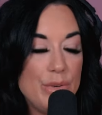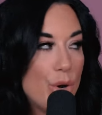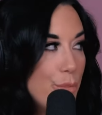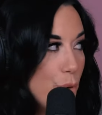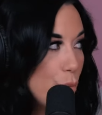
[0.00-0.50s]
you
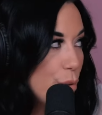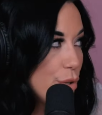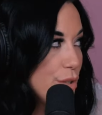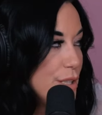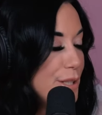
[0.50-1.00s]
go
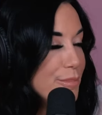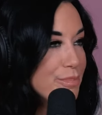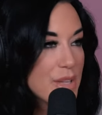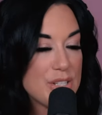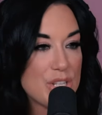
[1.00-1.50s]
mobile.
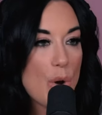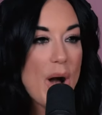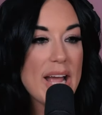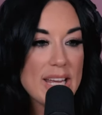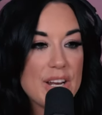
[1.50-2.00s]
So
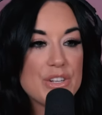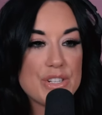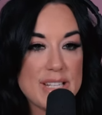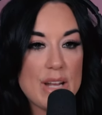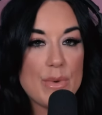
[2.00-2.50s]
I can
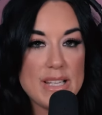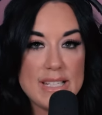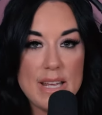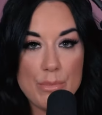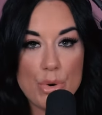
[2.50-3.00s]
understand why
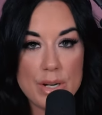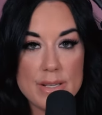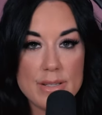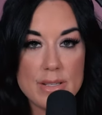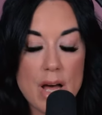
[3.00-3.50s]
state board
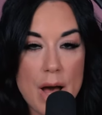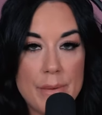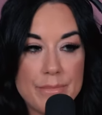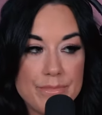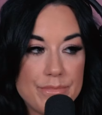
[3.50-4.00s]
is
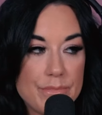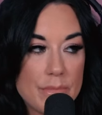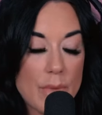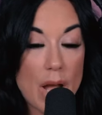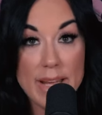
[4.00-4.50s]
um,
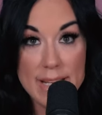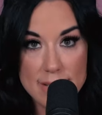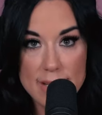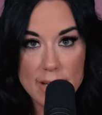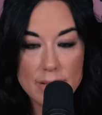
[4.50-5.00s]

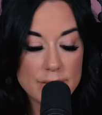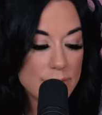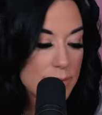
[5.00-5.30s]
against it.